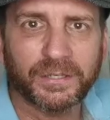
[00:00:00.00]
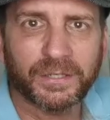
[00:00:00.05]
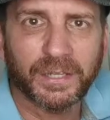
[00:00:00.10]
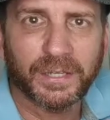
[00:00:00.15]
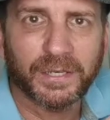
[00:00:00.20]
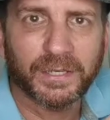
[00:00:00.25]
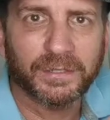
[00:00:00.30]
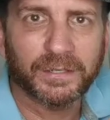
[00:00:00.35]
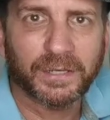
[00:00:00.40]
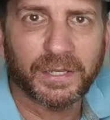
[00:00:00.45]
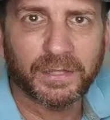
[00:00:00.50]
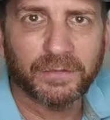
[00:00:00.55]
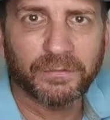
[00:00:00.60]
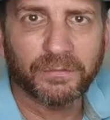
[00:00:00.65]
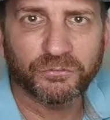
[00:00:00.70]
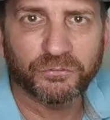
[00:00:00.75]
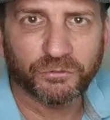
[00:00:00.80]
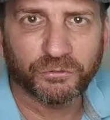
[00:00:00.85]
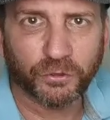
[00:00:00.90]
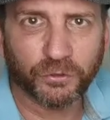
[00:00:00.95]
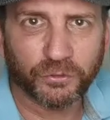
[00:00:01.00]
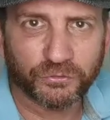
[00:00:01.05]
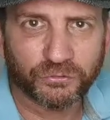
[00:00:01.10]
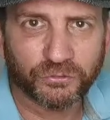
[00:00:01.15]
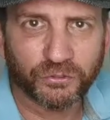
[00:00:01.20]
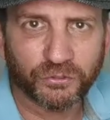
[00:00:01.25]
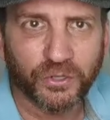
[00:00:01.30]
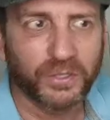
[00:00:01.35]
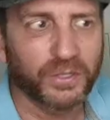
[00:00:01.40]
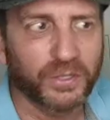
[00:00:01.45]
in the
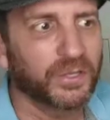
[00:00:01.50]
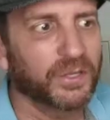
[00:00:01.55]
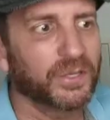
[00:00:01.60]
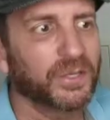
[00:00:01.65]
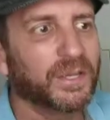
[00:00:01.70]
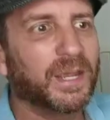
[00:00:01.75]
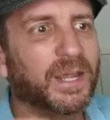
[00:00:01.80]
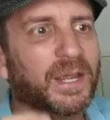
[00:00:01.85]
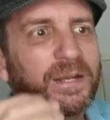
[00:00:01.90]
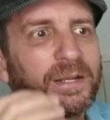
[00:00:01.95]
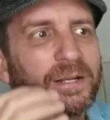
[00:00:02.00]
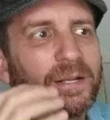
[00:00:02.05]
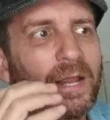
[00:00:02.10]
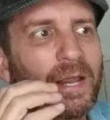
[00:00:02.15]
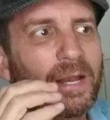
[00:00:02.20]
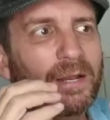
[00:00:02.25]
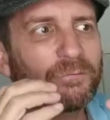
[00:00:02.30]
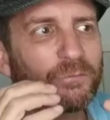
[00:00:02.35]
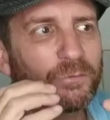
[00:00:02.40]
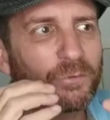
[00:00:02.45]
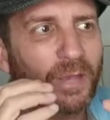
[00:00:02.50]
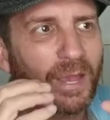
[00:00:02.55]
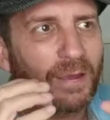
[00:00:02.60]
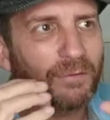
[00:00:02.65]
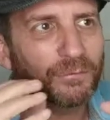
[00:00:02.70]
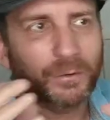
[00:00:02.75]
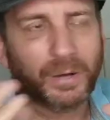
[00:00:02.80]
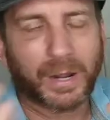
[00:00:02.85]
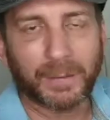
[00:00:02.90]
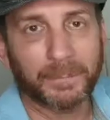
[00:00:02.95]
church. And if you
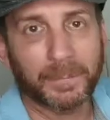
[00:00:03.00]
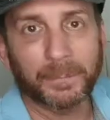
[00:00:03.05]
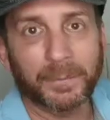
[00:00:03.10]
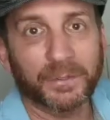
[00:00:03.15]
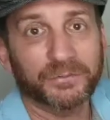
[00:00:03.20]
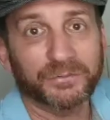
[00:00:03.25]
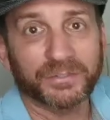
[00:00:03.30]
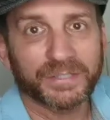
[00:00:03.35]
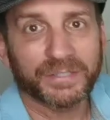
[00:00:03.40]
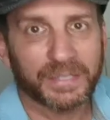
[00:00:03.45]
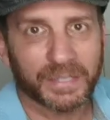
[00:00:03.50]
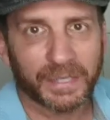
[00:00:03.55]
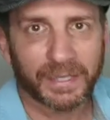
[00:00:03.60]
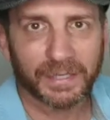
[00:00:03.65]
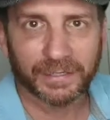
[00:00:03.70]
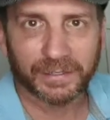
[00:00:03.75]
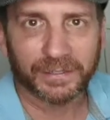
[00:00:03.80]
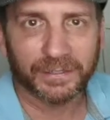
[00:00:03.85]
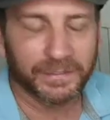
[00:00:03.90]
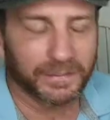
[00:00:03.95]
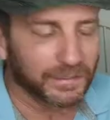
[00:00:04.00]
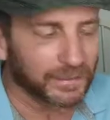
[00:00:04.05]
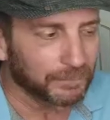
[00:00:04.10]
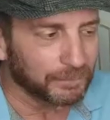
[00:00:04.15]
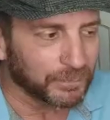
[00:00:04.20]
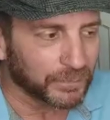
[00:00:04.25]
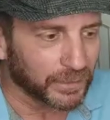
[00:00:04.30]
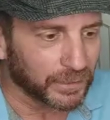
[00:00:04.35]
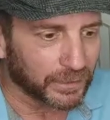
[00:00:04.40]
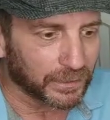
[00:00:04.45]
ever, I remember as a kid,
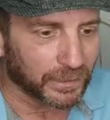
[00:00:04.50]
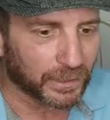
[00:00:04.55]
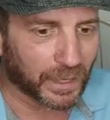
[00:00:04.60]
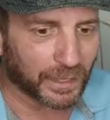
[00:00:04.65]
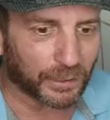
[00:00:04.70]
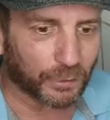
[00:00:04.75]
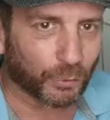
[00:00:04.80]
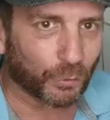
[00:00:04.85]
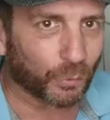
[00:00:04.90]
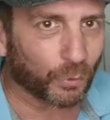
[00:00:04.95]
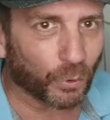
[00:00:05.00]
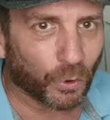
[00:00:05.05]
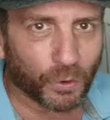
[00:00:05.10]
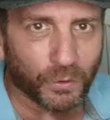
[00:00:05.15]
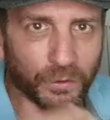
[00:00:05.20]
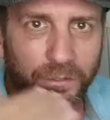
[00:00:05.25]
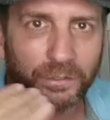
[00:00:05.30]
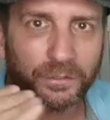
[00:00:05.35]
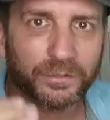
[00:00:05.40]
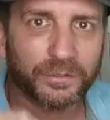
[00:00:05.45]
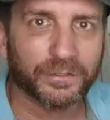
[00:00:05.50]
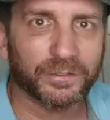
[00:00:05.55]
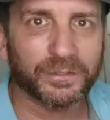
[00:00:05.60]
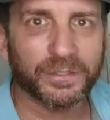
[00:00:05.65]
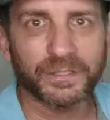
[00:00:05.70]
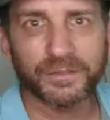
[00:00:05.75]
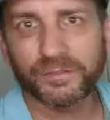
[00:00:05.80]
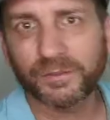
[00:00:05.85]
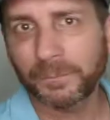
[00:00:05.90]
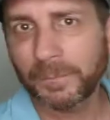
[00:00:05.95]
kind of crawling
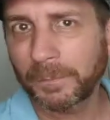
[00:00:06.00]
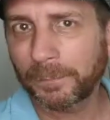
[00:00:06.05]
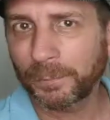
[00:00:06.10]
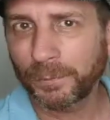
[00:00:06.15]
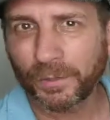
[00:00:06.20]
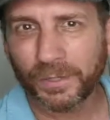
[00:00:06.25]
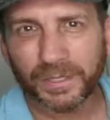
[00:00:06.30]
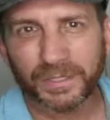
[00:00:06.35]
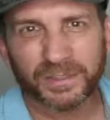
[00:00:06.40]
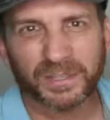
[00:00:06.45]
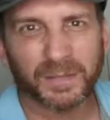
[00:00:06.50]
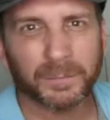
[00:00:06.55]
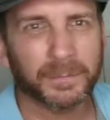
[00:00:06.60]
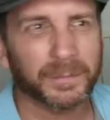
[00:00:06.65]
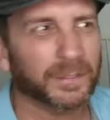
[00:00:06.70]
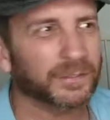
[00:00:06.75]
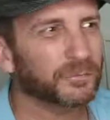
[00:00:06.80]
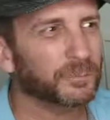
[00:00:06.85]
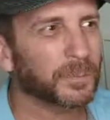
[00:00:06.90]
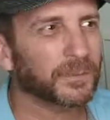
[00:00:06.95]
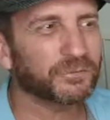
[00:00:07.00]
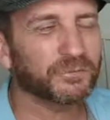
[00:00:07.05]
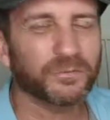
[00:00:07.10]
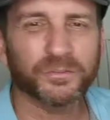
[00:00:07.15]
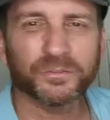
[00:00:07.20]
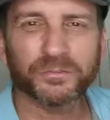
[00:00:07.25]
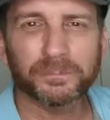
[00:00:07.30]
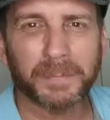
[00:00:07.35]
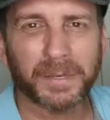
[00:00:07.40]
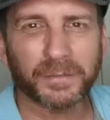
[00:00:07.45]
underneath them and playing them, and
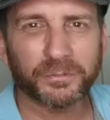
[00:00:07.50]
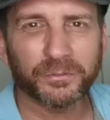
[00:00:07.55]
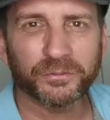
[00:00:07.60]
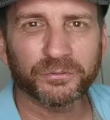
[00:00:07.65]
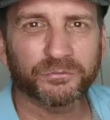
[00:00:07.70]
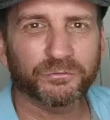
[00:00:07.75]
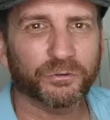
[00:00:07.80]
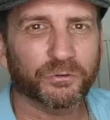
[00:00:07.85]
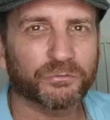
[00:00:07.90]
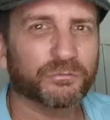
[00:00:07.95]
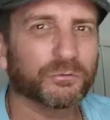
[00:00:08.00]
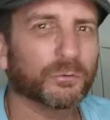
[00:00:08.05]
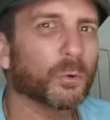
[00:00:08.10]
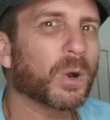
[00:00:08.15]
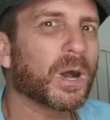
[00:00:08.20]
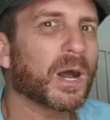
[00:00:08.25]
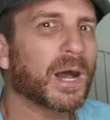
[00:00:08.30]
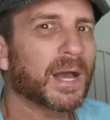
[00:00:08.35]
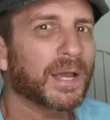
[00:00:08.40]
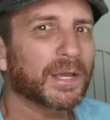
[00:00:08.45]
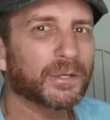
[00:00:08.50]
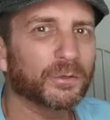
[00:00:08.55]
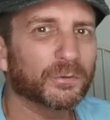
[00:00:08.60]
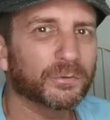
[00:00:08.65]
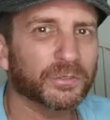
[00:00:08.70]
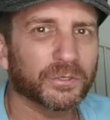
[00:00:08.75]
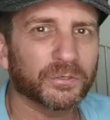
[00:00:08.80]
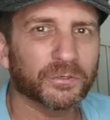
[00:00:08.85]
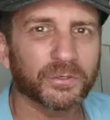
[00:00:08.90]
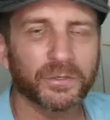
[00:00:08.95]
especially this Methodist church in
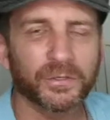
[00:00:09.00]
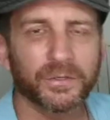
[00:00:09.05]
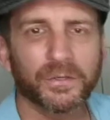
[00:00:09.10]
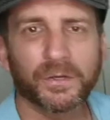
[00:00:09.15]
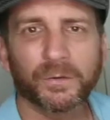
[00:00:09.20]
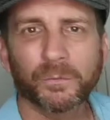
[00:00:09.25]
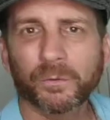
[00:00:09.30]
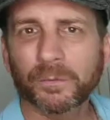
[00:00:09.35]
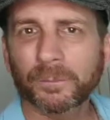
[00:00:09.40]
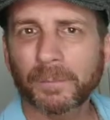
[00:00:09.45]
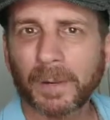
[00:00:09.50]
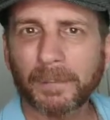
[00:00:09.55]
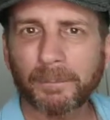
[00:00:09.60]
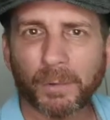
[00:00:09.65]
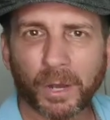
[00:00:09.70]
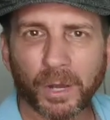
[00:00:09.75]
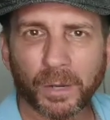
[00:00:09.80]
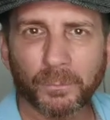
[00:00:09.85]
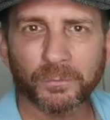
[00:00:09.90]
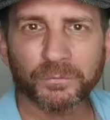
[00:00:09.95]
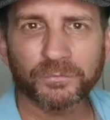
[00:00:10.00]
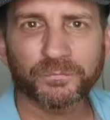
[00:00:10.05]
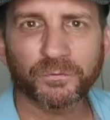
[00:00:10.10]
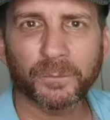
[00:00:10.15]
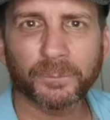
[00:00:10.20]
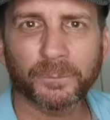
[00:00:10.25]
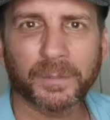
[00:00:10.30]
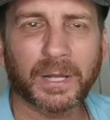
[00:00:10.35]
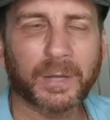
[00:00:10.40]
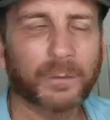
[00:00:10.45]
Ohio near where my mom was
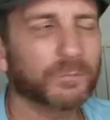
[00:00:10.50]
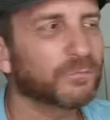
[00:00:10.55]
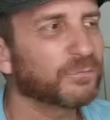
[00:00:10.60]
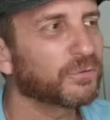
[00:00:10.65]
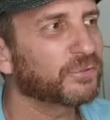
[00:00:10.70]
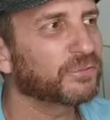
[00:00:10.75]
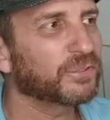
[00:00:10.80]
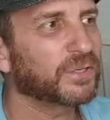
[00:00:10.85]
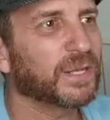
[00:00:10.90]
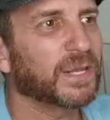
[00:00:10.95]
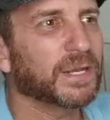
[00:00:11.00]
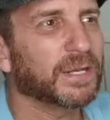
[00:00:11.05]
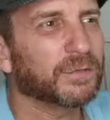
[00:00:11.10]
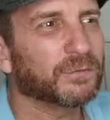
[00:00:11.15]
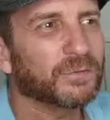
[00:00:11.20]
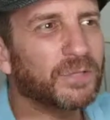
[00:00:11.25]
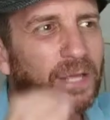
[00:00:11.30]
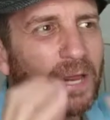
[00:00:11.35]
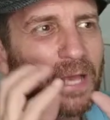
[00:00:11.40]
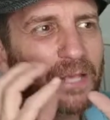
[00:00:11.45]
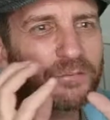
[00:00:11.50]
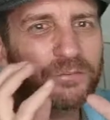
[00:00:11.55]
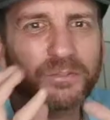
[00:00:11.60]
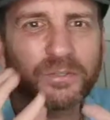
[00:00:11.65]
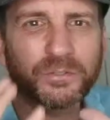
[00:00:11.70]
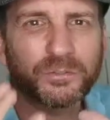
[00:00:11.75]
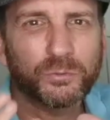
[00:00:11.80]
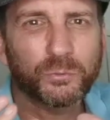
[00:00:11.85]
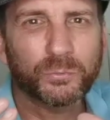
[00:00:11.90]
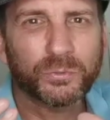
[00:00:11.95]
from and I would visit, and it
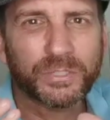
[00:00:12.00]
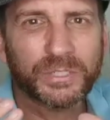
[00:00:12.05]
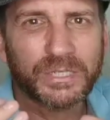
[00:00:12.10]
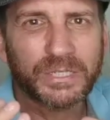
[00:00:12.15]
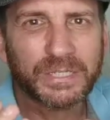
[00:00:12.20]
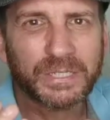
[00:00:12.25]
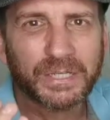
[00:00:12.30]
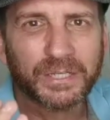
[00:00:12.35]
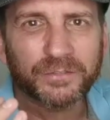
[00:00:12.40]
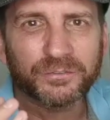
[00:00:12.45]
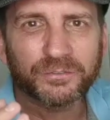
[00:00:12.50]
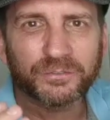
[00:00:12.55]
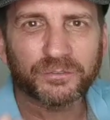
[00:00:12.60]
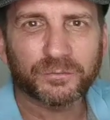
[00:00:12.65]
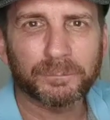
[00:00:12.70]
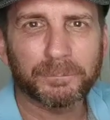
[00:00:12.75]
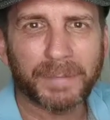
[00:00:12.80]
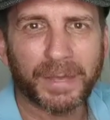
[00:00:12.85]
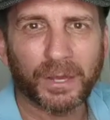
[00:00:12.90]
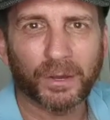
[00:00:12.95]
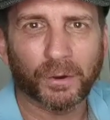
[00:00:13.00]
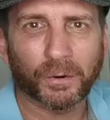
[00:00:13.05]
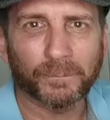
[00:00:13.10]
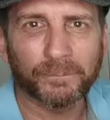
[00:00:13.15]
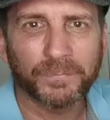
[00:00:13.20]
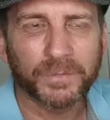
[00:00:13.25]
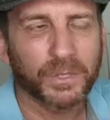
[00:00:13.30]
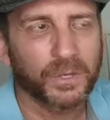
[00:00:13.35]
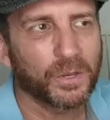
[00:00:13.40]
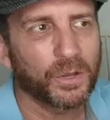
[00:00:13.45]
has a unique
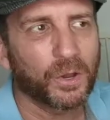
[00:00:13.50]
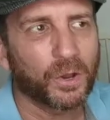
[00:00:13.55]
smell.